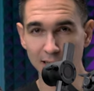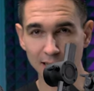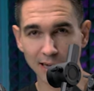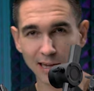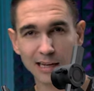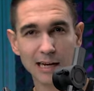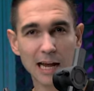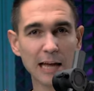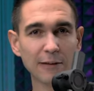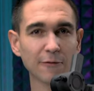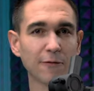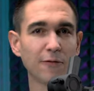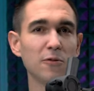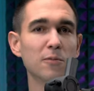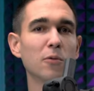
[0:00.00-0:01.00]
and I have
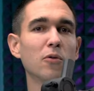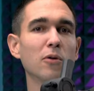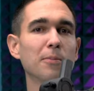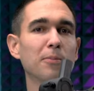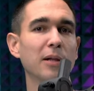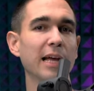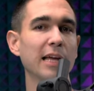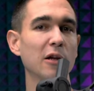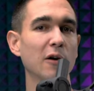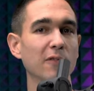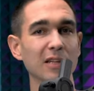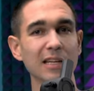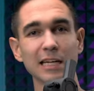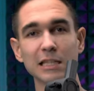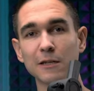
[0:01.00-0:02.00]
a few more planned
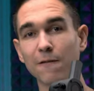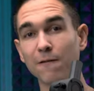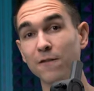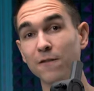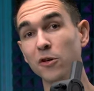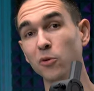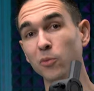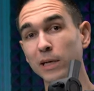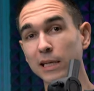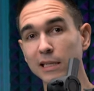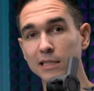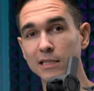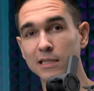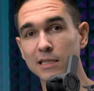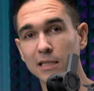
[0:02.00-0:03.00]
over the next few
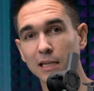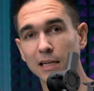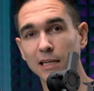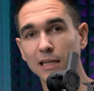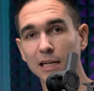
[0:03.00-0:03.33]
weeks. Like